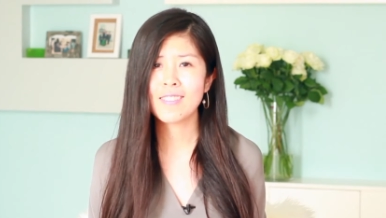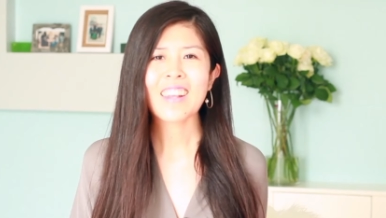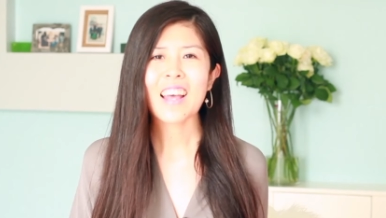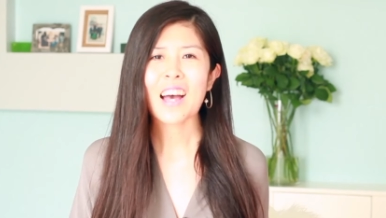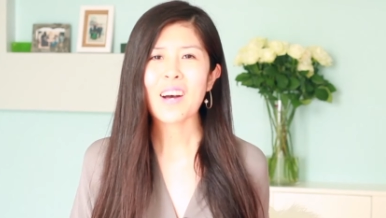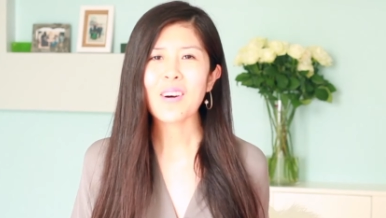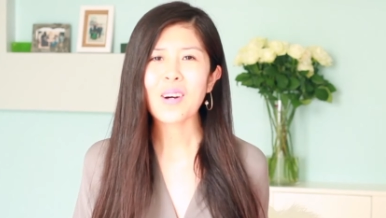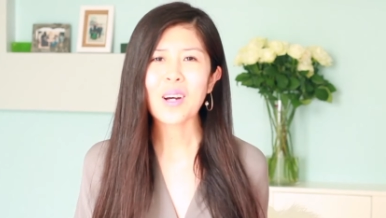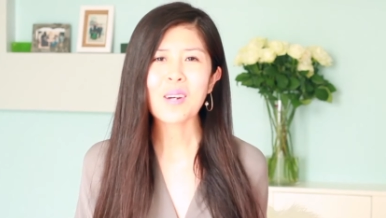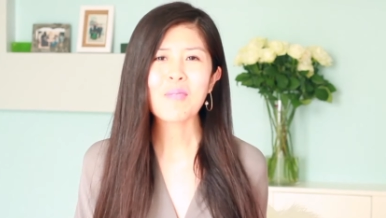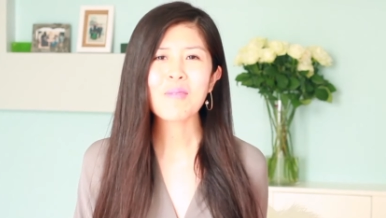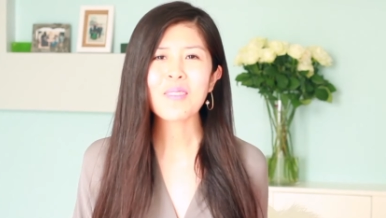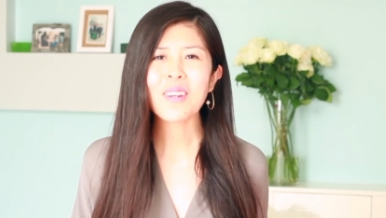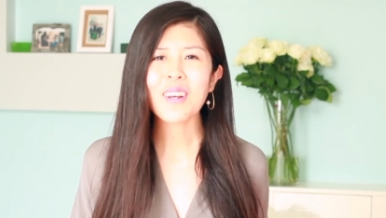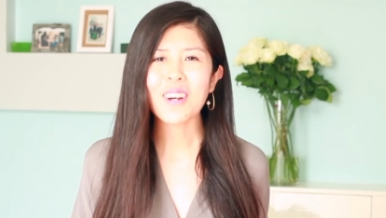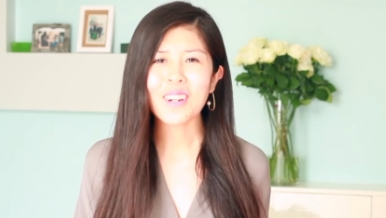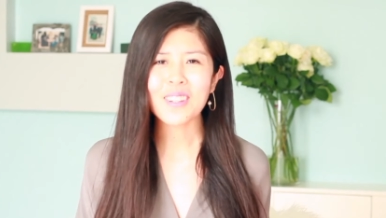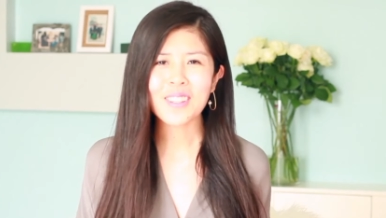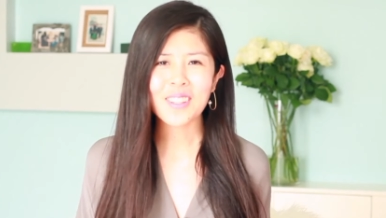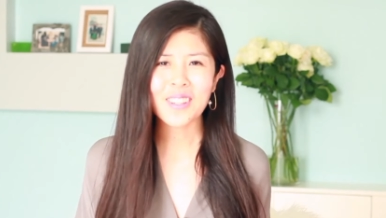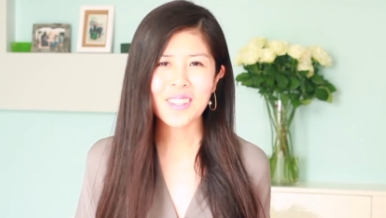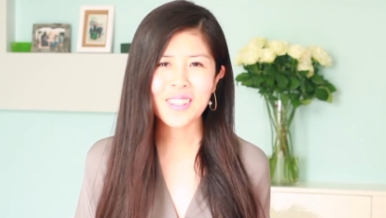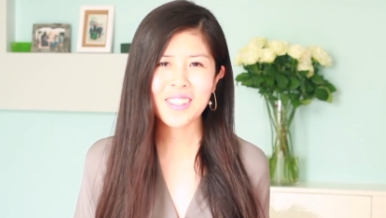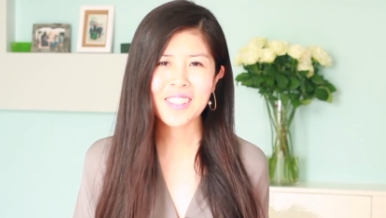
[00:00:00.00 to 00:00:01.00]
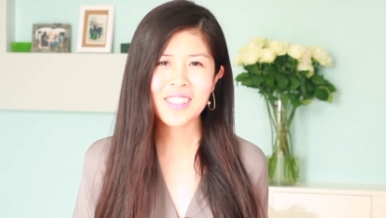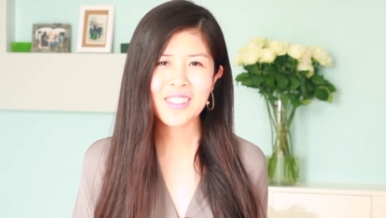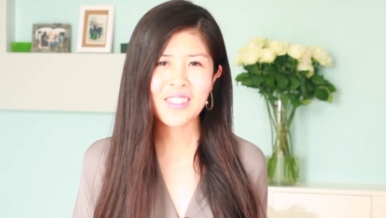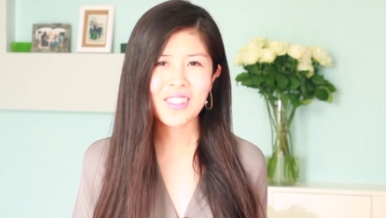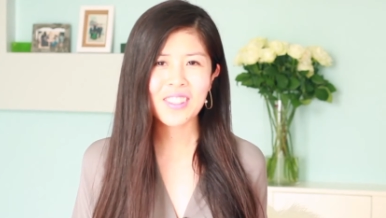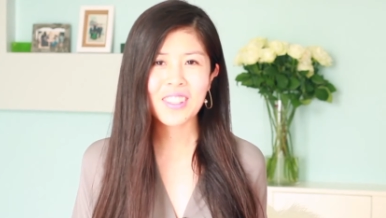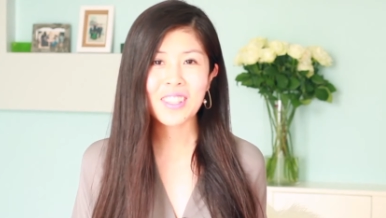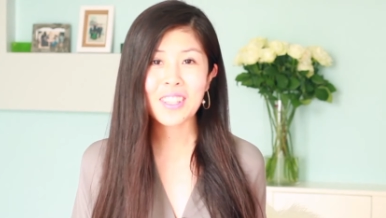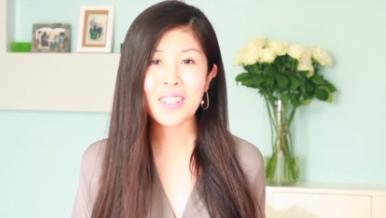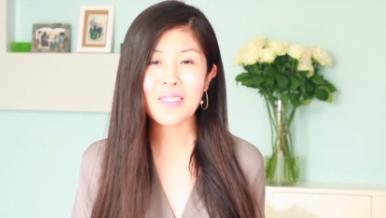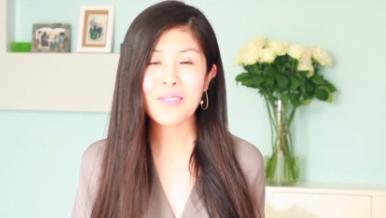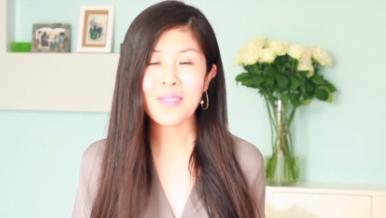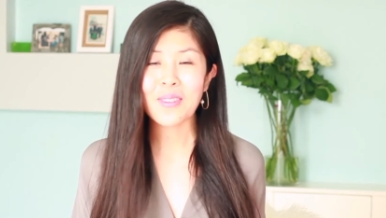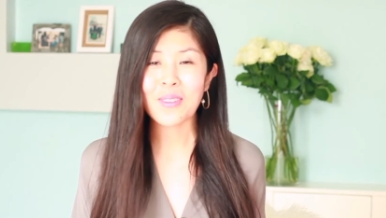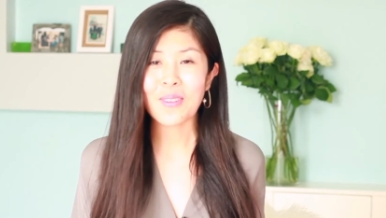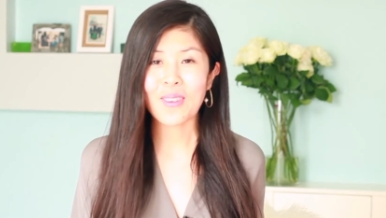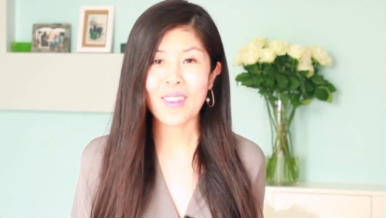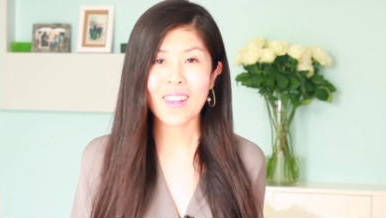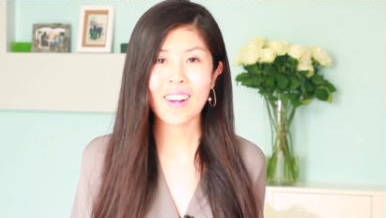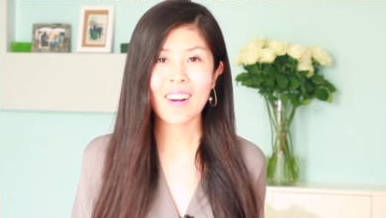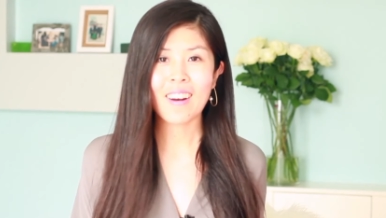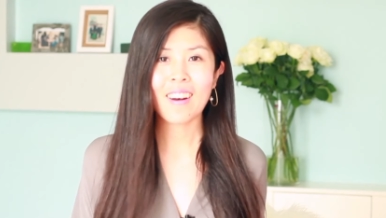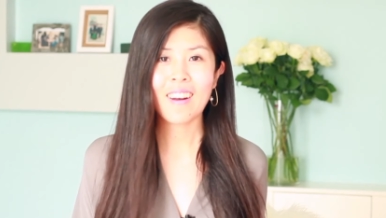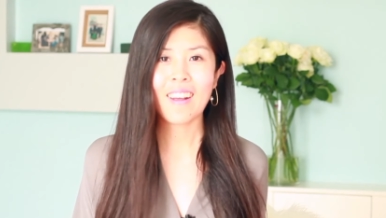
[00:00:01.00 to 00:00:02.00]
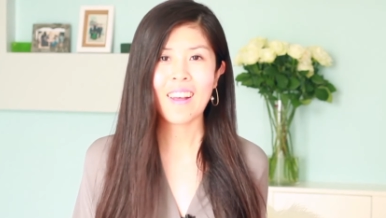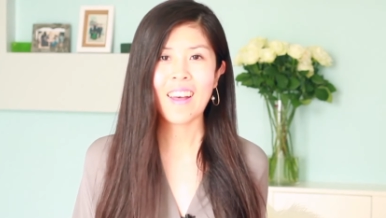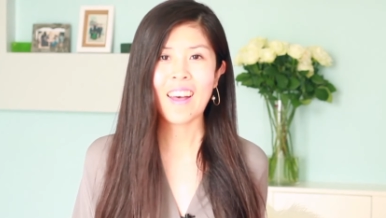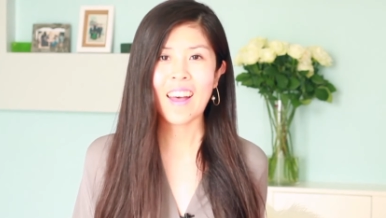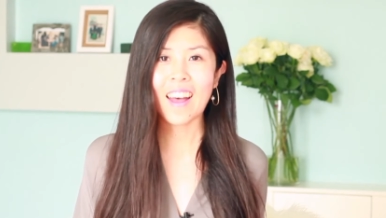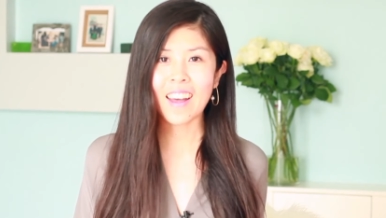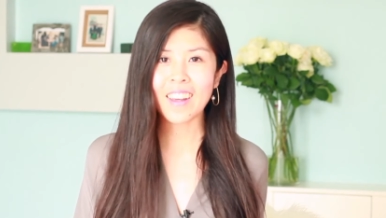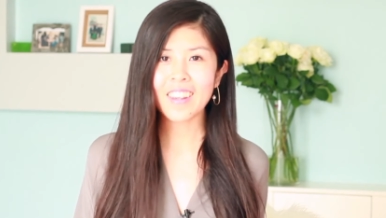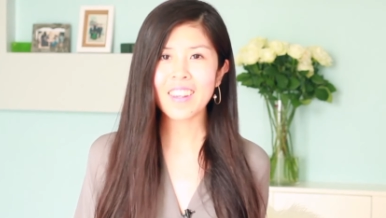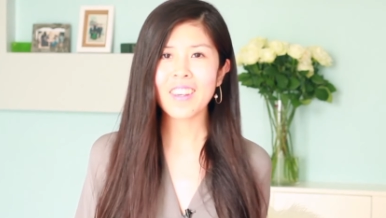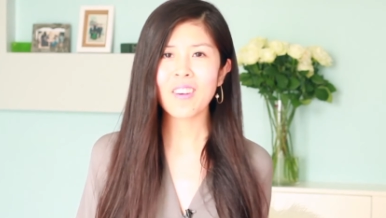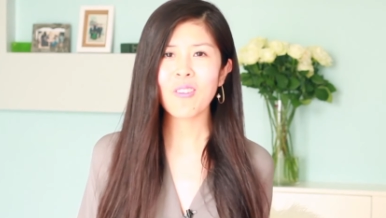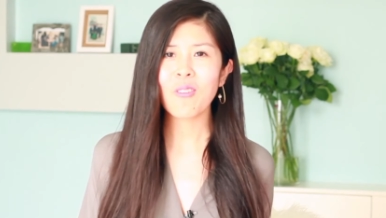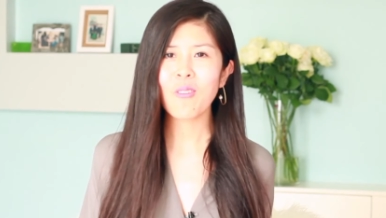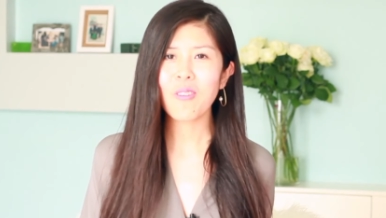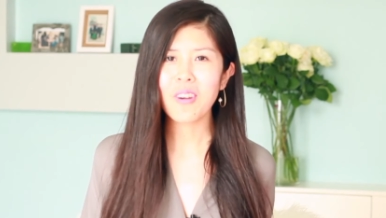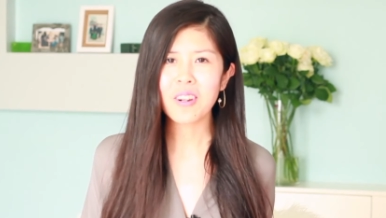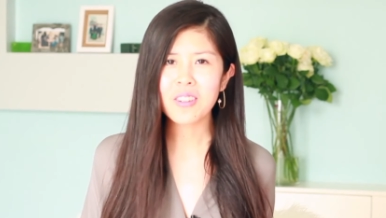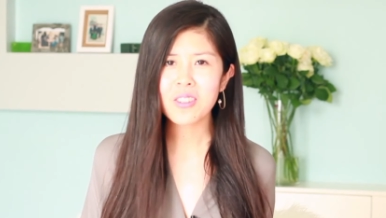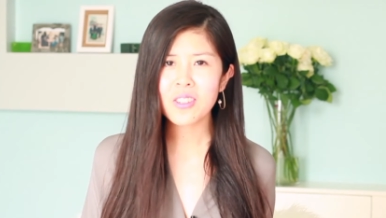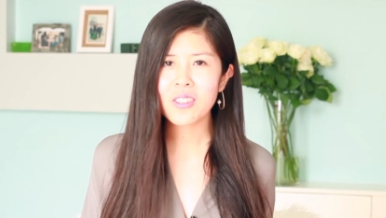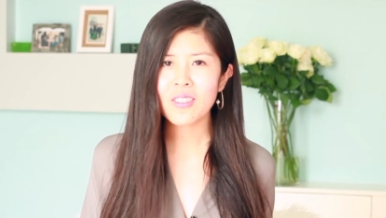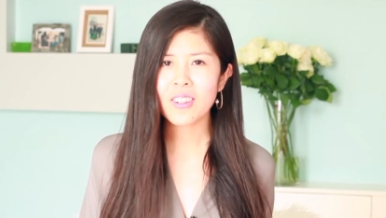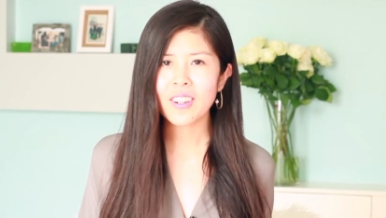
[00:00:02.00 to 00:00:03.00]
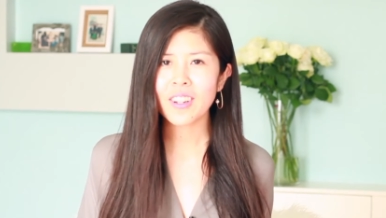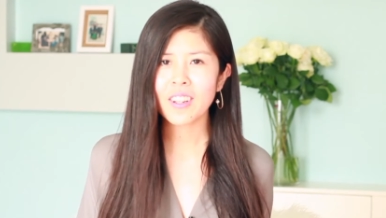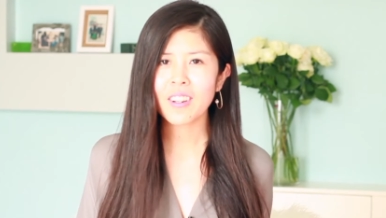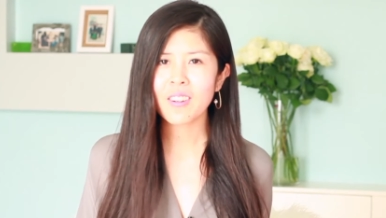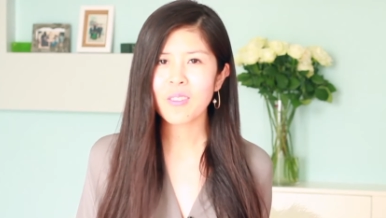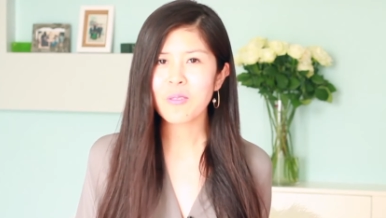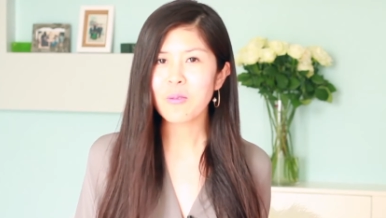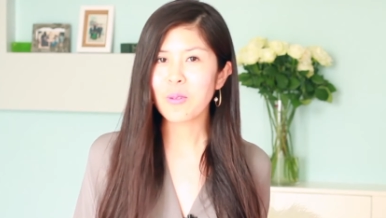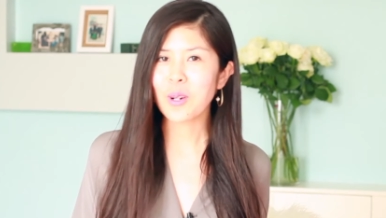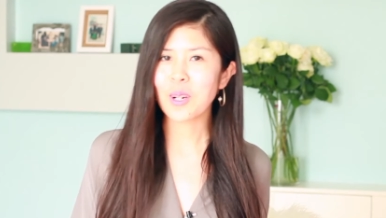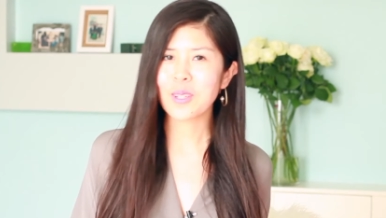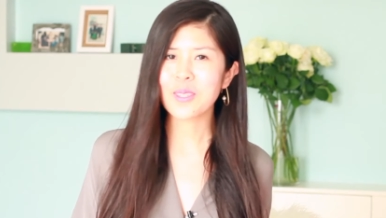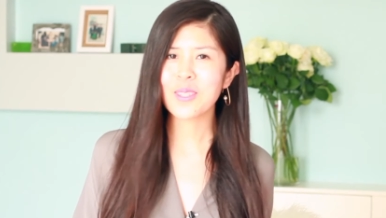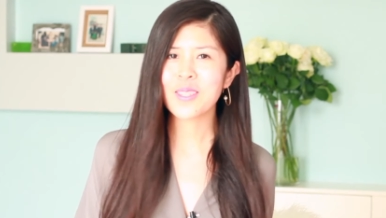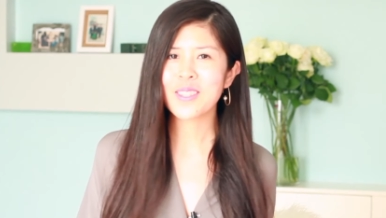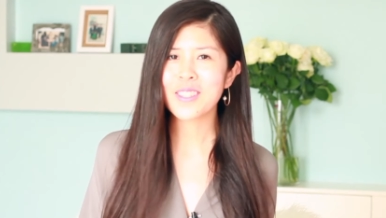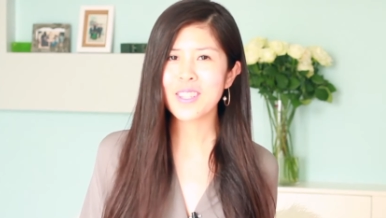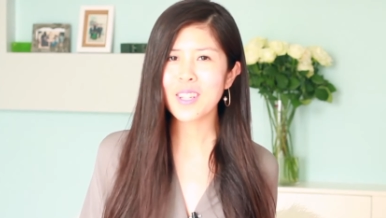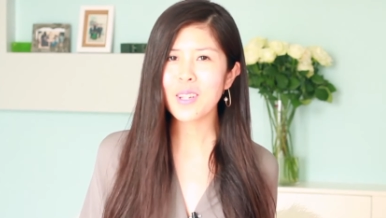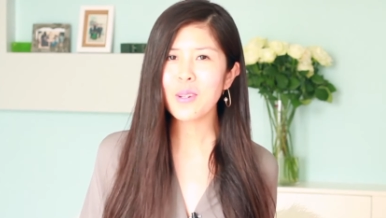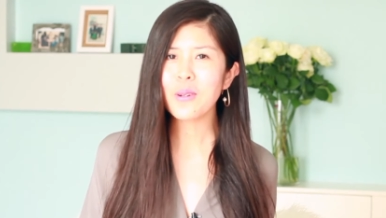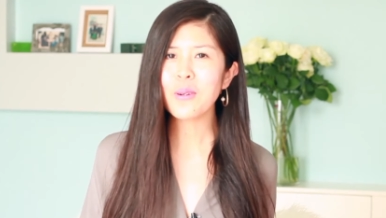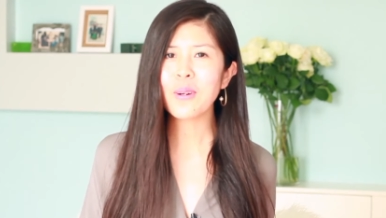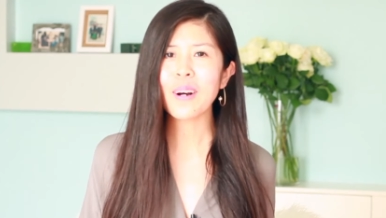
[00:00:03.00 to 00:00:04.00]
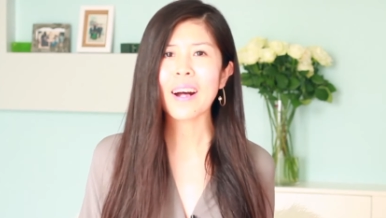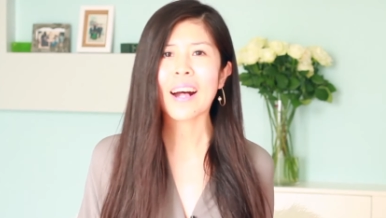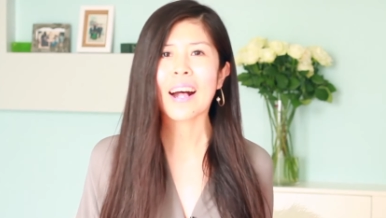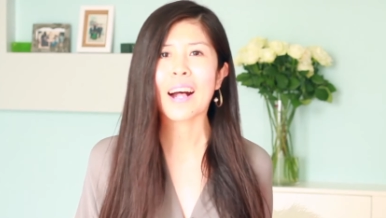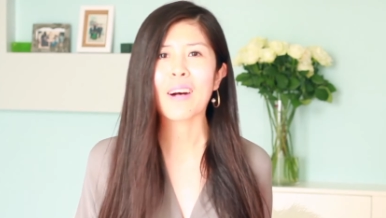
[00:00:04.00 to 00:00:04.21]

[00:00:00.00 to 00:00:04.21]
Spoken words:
Now, I'm not going to leave you there hanging wondering, well, still,